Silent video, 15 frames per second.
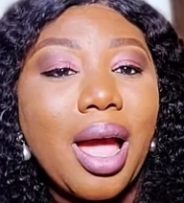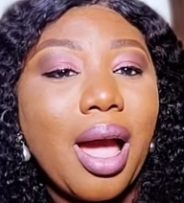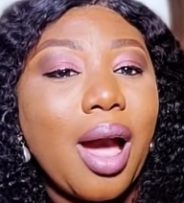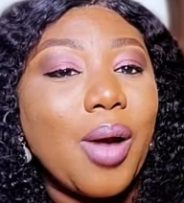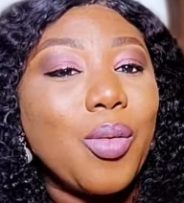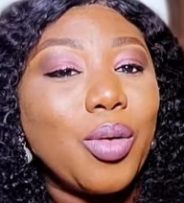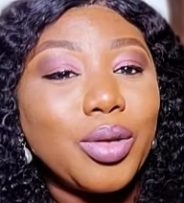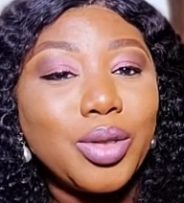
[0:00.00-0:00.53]

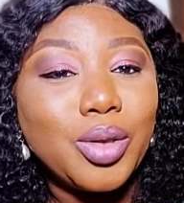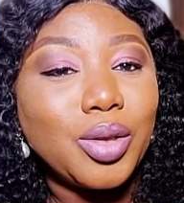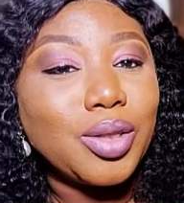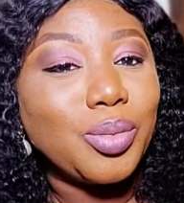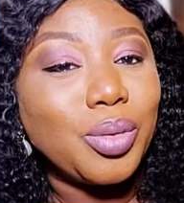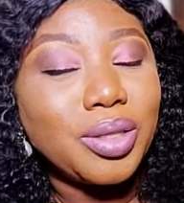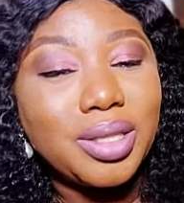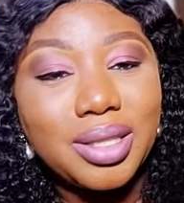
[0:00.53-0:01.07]
and you think,
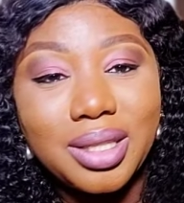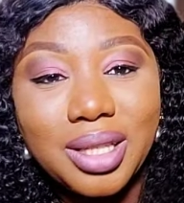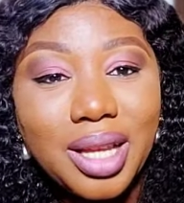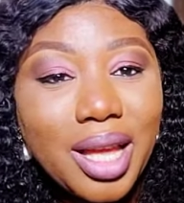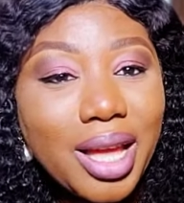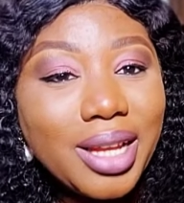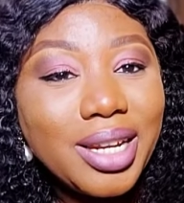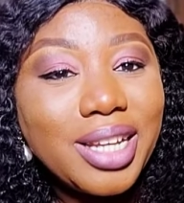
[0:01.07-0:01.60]
oh, they're
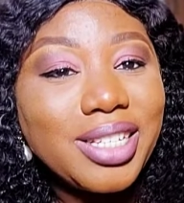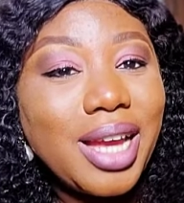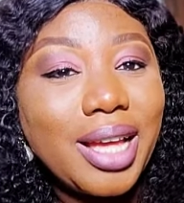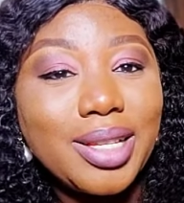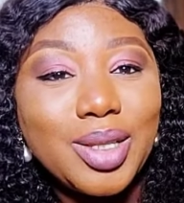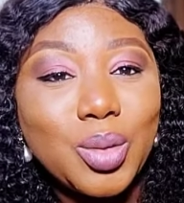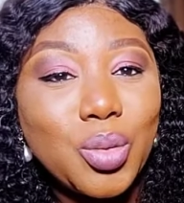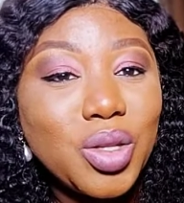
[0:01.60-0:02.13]
having it good
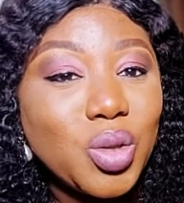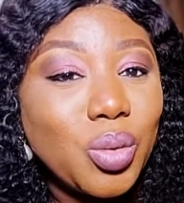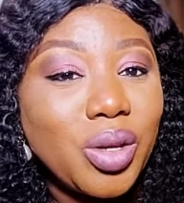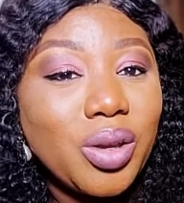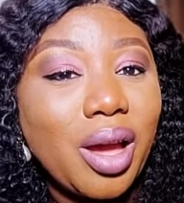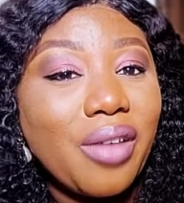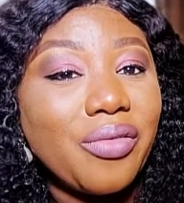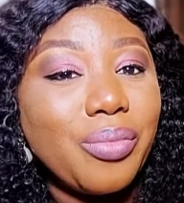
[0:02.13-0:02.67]
all the time.